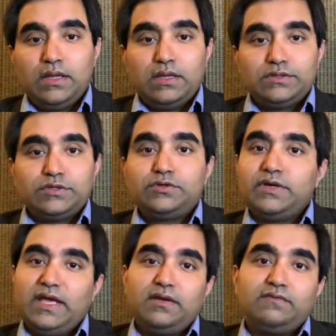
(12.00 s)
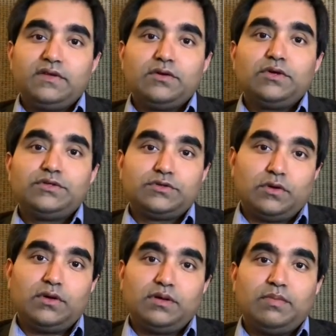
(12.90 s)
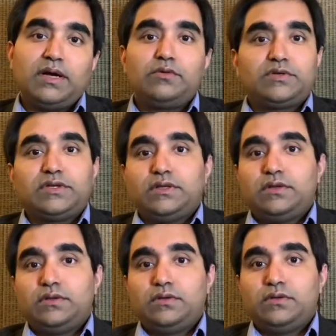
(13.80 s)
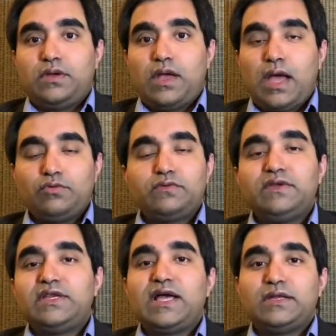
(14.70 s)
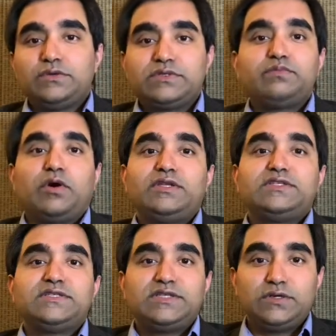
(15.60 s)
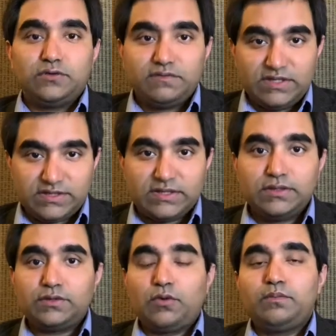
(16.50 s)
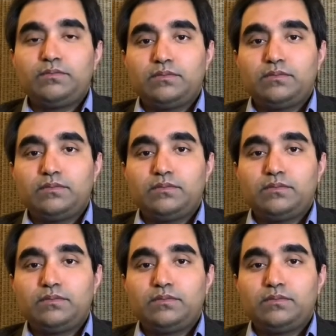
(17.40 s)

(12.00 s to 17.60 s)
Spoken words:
So, today we're going to talk about how do we diagnose polycystic ovary syndrome